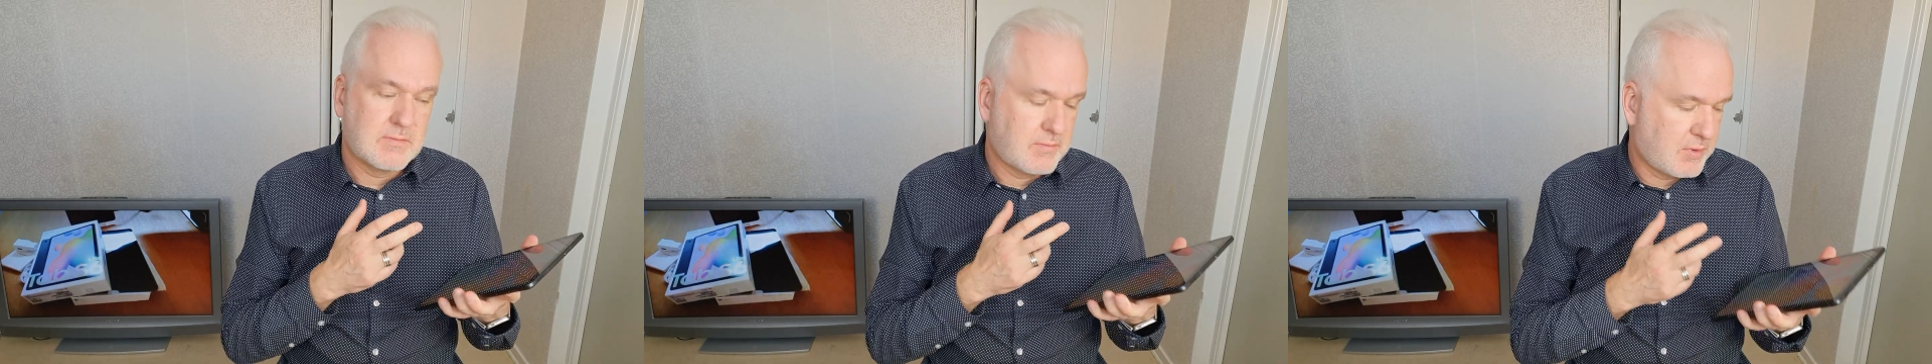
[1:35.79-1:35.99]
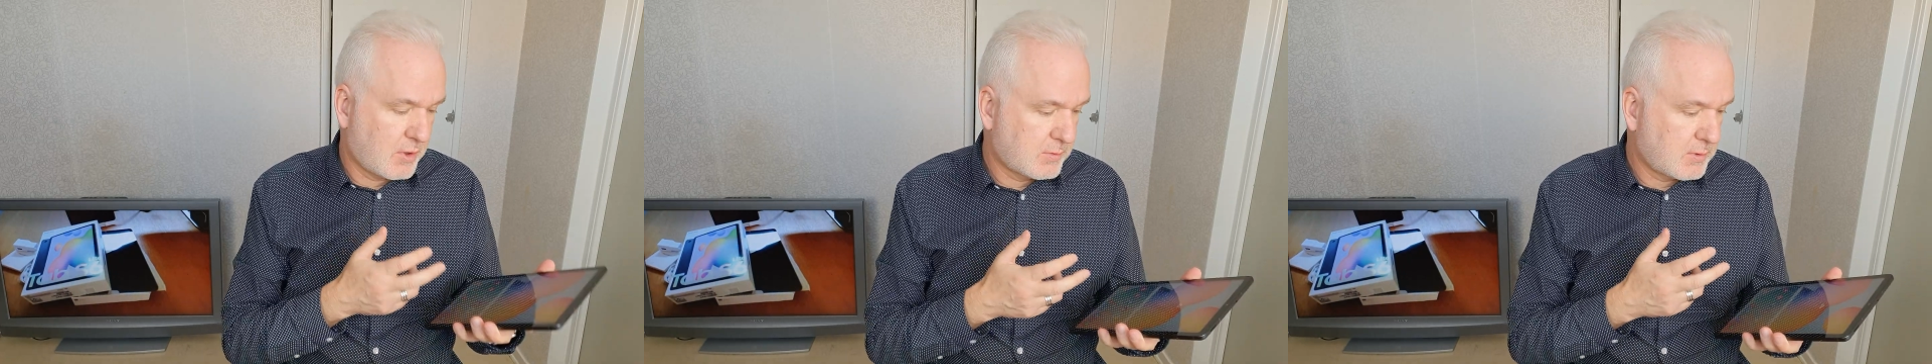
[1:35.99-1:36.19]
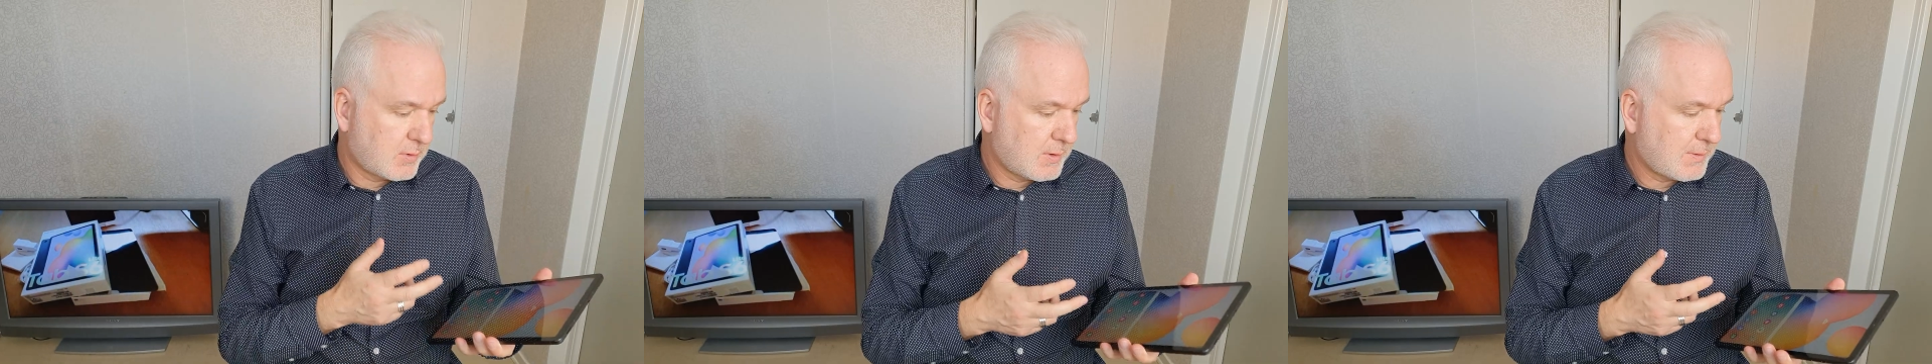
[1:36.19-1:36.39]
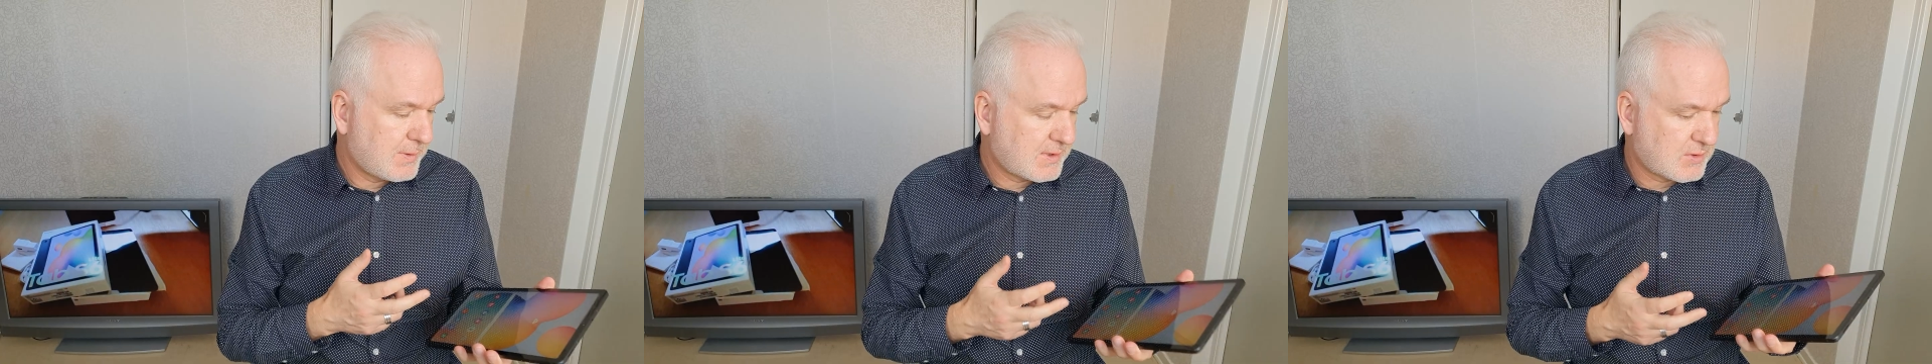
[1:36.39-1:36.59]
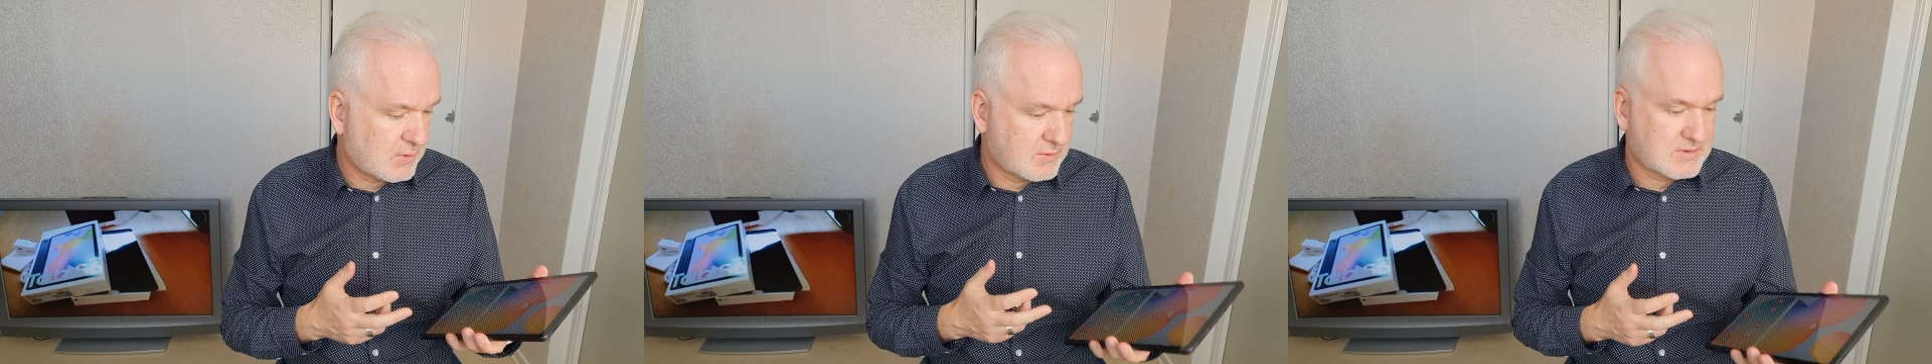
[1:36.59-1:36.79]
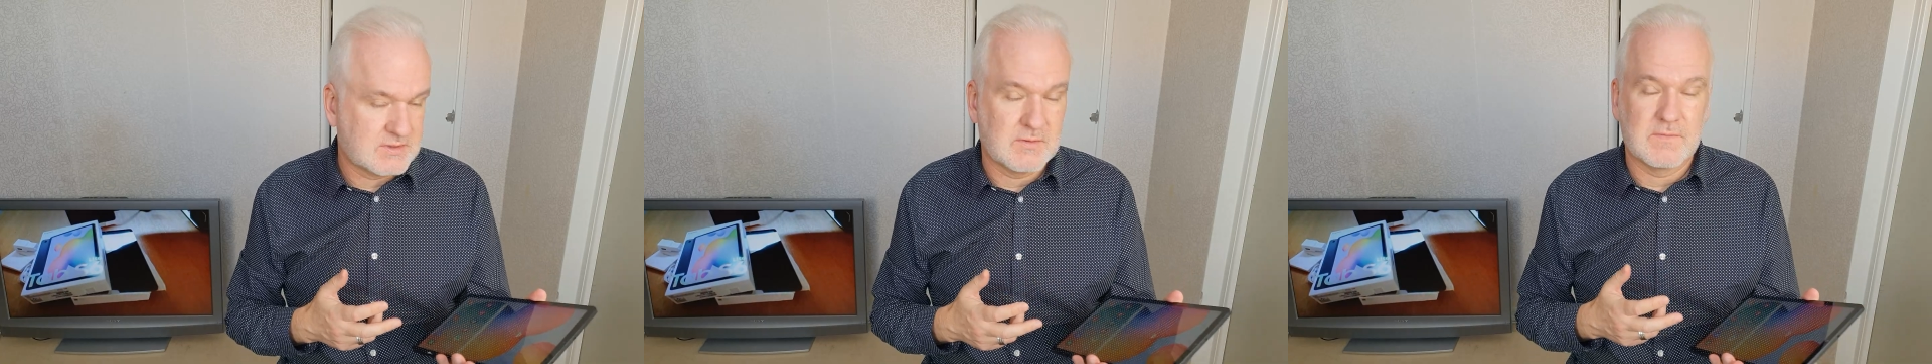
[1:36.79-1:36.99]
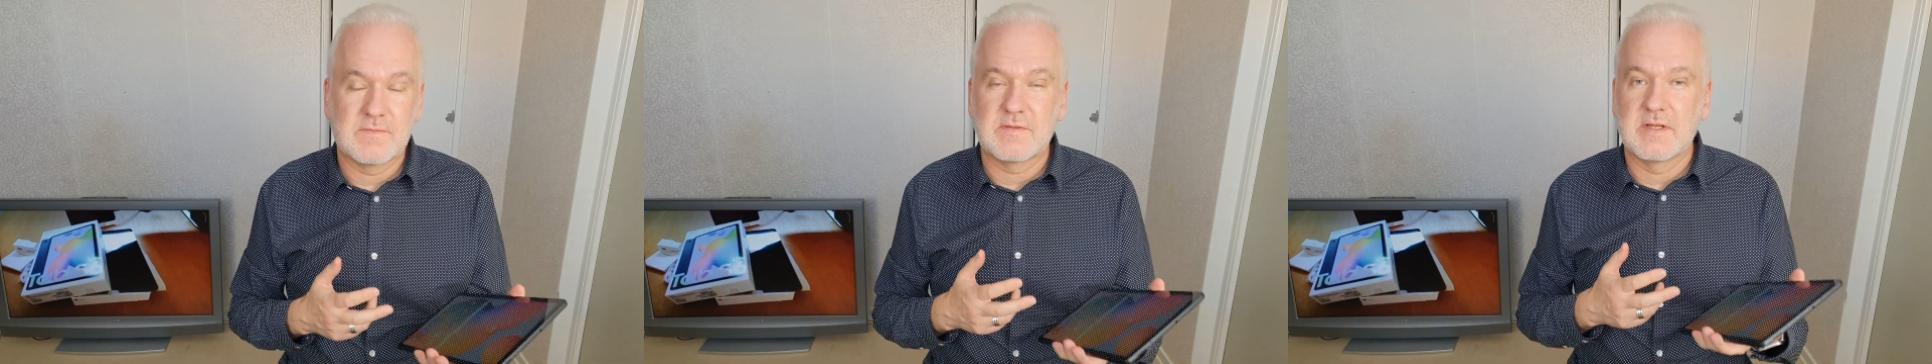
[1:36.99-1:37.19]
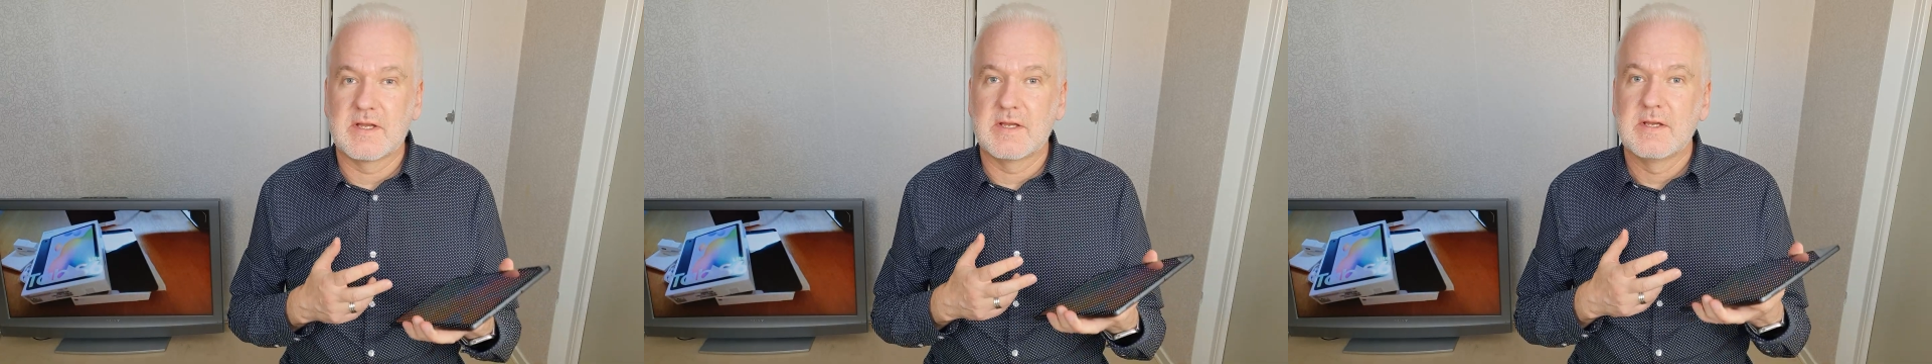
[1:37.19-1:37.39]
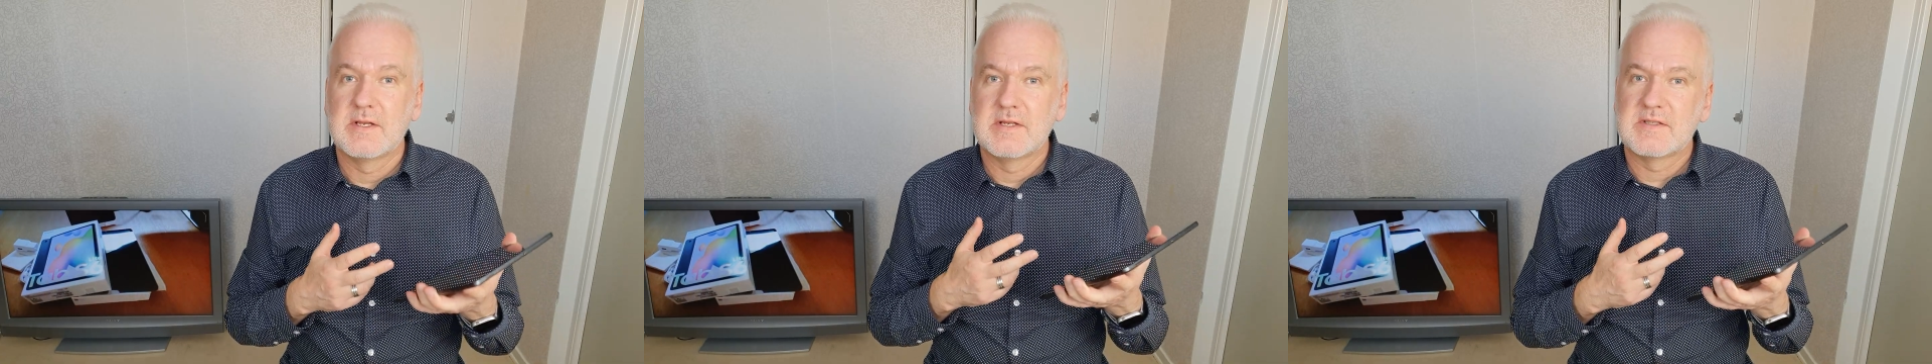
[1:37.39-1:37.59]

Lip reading: probably because of the